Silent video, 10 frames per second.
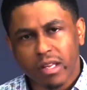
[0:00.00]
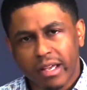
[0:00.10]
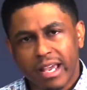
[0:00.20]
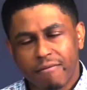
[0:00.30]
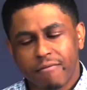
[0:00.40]

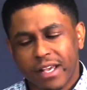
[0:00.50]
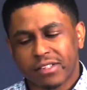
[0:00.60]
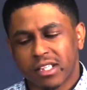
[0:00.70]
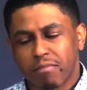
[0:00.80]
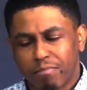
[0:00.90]

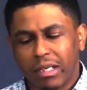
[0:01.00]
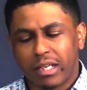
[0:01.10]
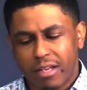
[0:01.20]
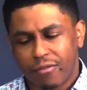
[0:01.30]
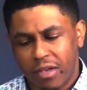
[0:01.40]
Invested
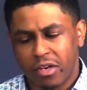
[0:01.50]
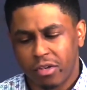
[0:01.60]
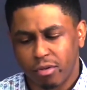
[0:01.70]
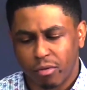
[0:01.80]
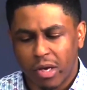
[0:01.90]
belief in
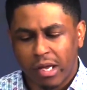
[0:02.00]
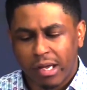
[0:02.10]
you.